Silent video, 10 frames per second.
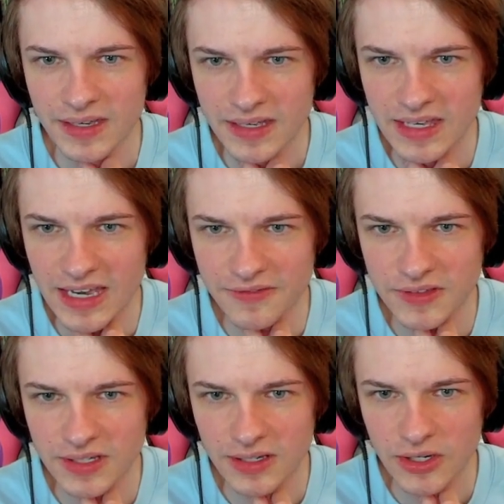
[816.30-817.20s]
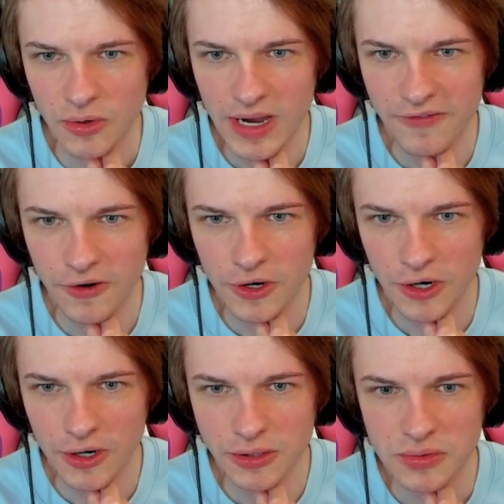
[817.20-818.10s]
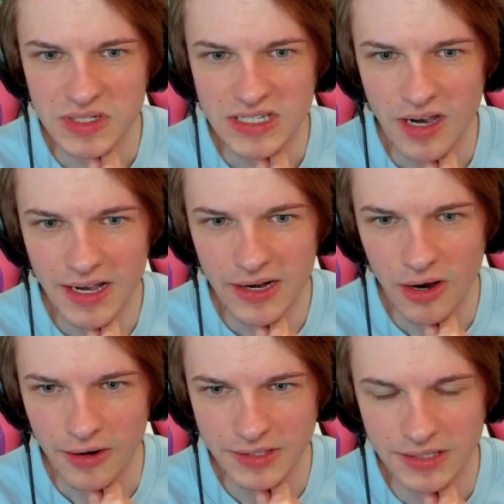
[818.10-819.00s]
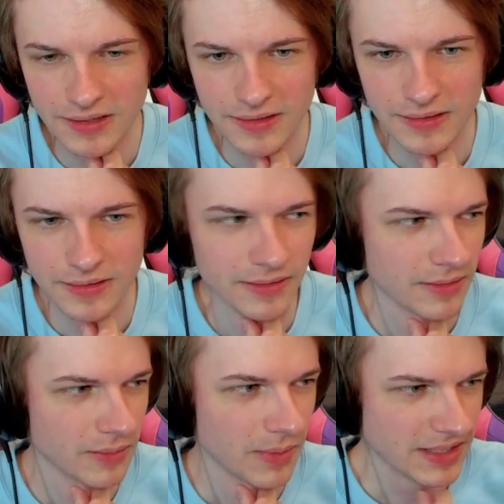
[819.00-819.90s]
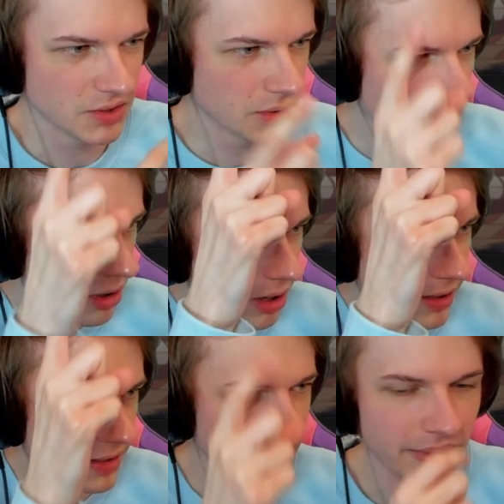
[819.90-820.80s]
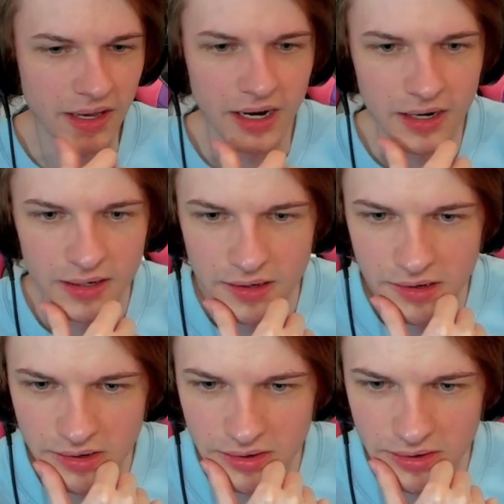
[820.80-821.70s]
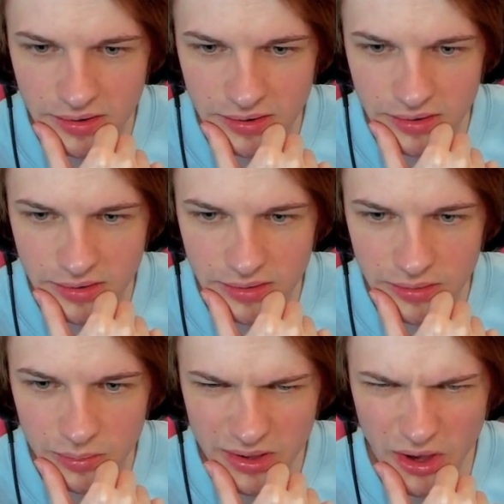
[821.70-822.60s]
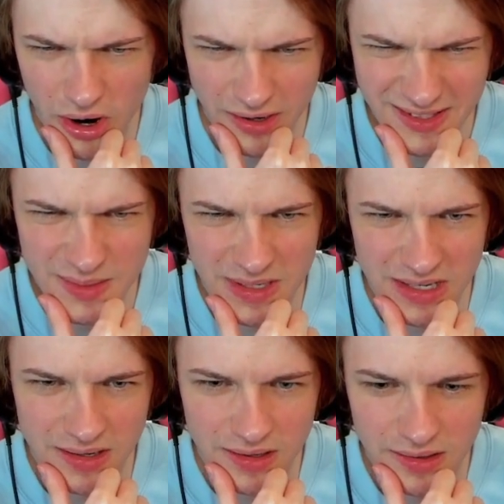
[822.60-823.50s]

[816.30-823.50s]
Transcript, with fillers: Gift. Great for a girl who's young at heart. Why is there a little heart up there? What do the hearts mean?